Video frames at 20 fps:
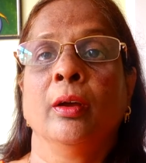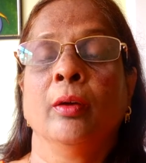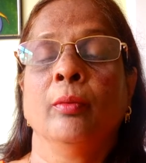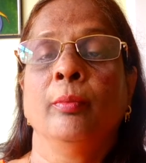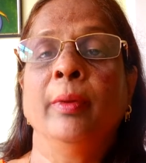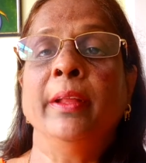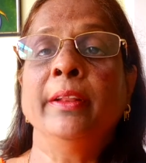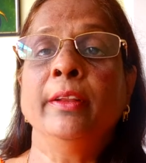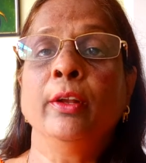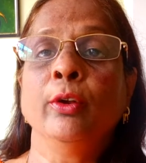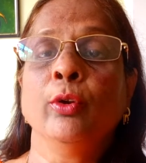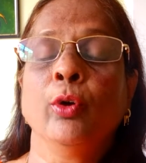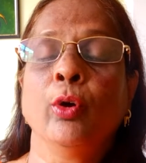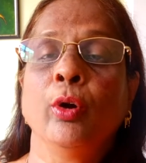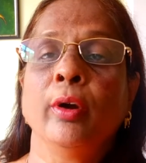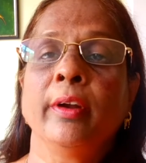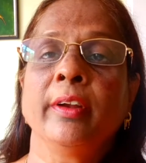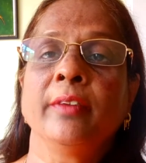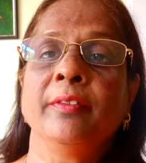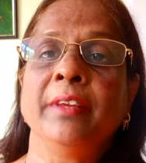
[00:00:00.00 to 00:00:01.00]
When the
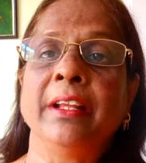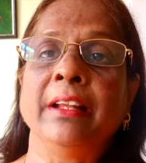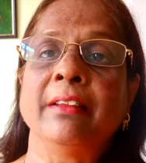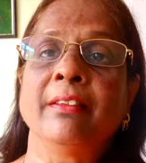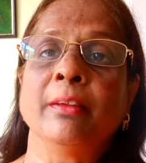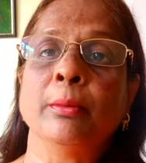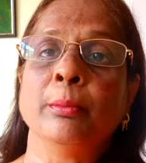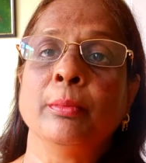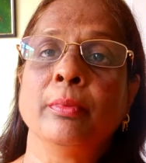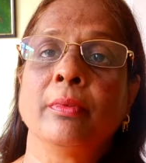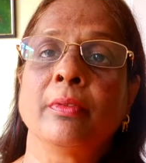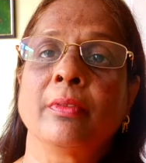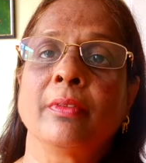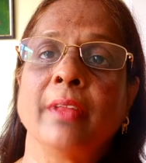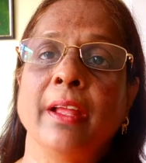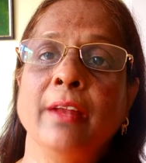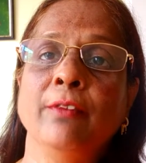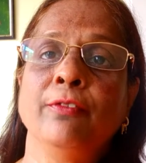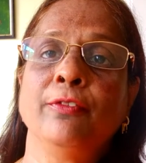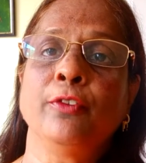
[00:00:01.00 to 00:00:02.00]
Lord reveals
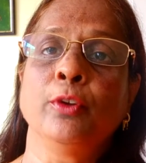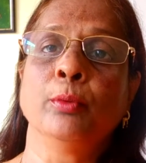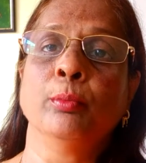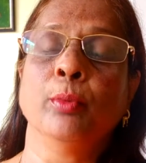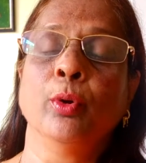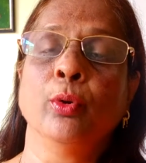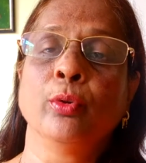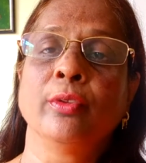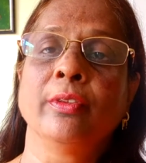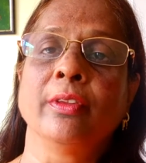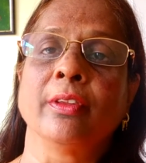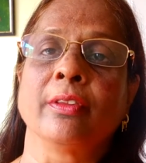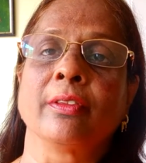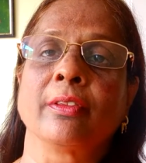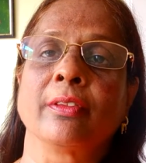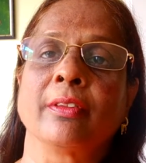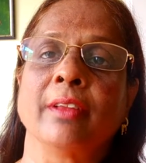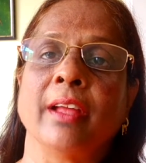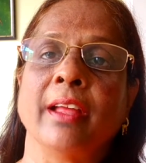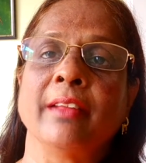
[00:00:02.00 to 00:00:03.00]
Himself to
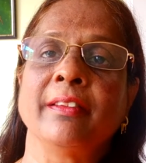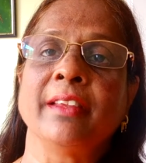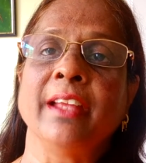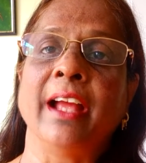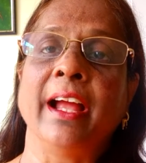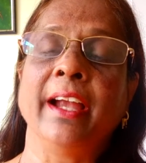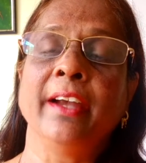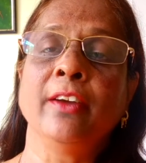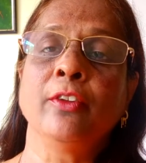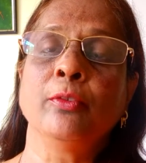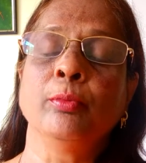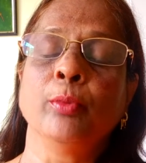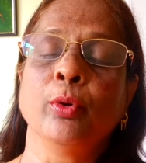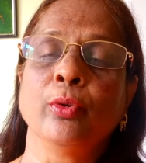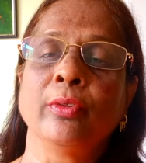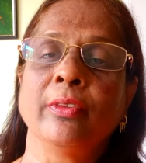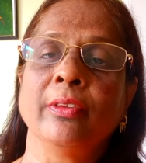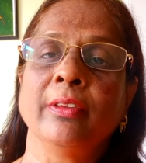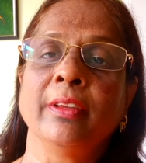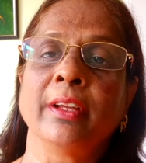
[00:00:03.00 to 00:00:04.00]
Moses as He hides
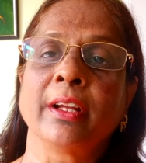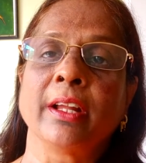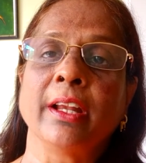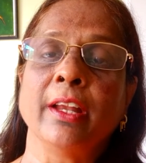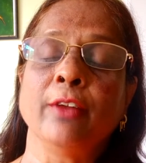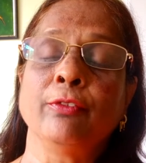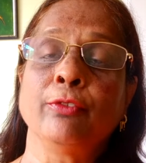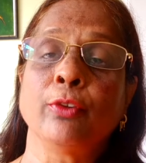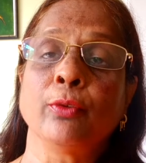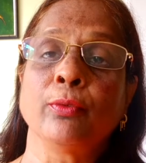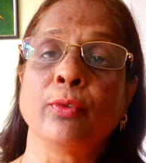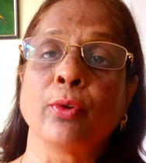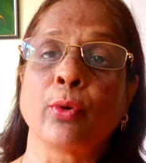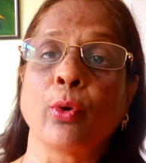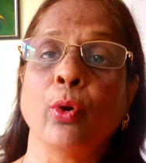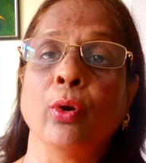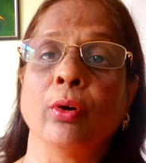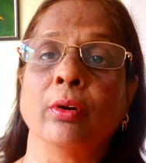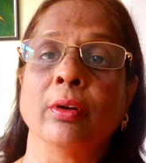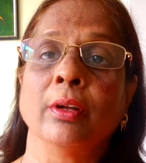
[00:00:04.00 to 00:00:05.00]
Moses in the cleft of the
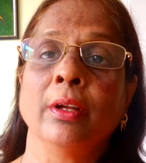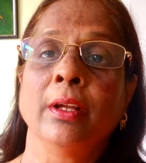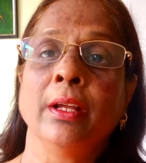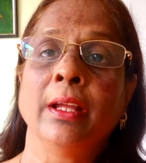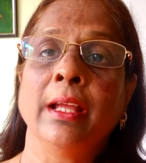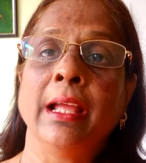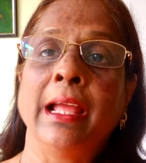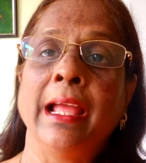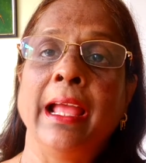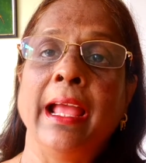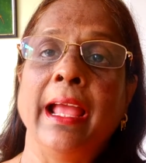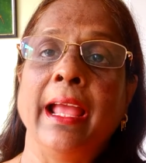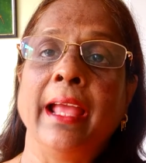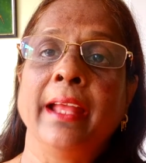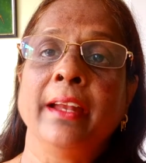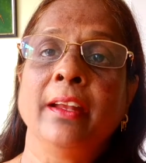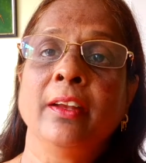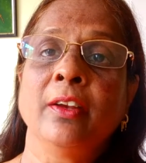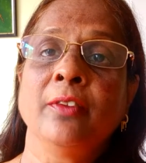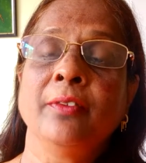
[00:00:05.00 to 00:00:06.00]
rock
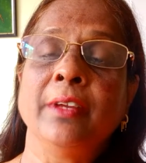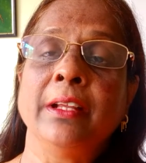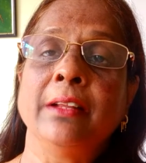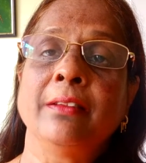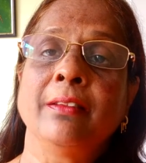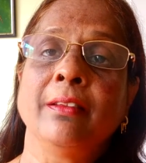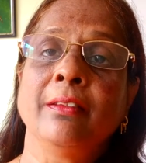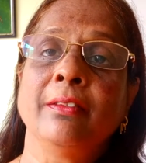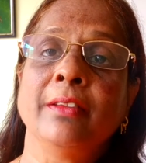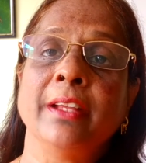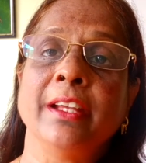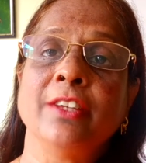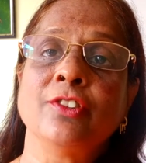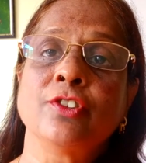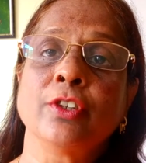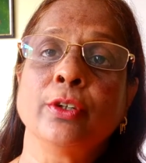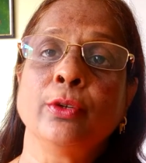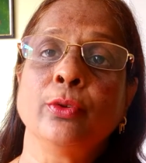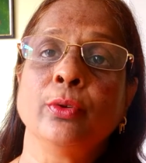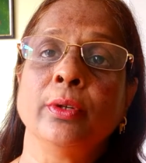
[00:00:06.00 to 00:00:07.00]
and He reveals His
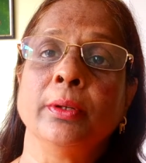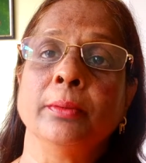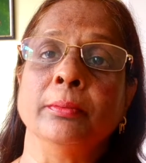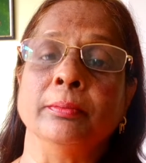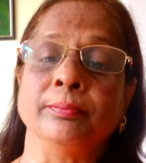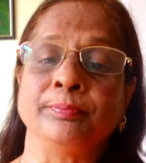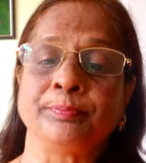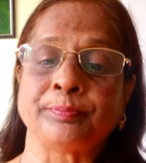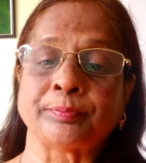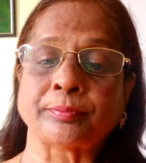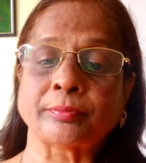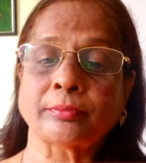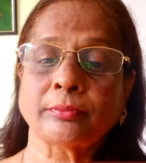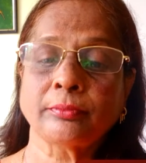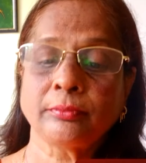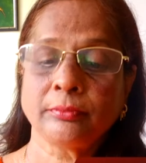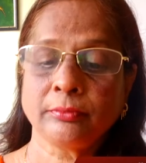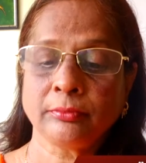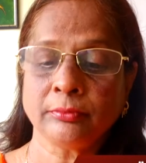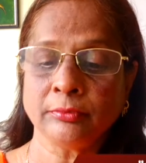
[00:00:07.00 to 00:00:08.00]
nature to
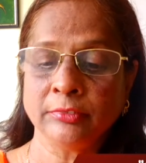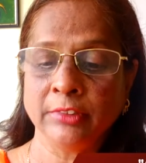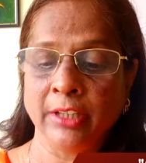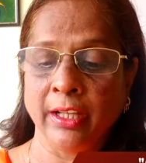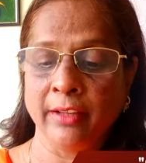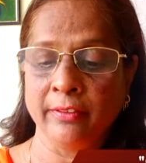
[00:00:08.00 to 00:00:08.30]
him.